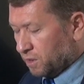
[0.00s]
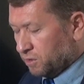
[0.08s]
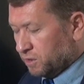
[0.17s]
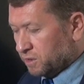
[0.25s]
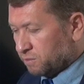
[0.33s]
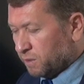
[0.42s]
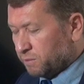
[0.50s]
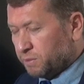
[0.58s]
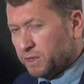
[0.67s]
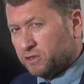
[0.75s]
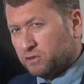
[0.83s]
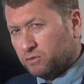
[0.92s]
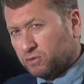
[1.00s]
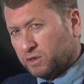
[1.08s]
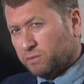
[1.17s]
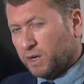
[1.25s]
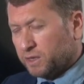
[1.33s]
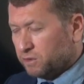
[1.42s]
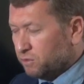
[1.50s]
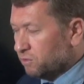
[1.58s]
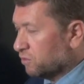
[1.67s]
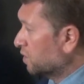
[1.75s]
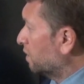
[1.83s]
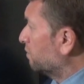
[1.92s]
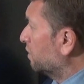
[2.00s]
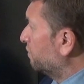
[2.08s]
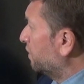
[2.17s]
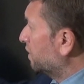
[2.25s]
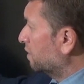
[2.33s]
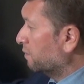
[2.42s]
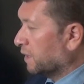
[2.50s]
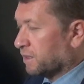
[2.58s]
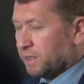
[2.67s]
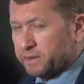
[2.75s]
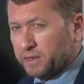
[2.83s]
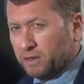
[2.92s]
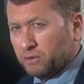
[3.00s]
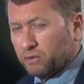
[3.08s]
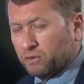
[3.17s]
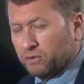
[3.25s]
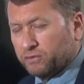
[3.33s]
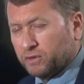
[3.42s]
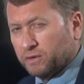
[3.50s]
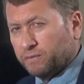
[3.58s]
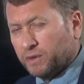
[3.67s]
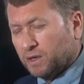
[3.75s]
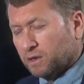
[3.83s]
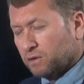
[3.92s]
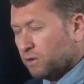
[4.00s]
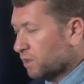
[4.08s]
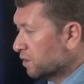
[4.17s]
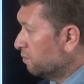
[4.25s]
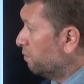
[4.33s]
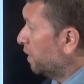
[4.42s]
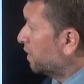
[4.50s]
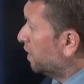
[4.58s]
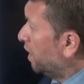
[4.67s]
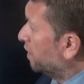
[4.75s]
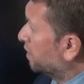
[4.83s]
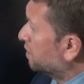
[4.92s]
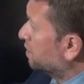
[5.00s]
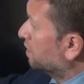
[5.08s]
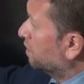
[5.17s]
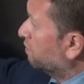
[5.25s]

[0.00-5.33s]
it's my pleasure to remind you some of the fundamental theory of the quantum mechanics.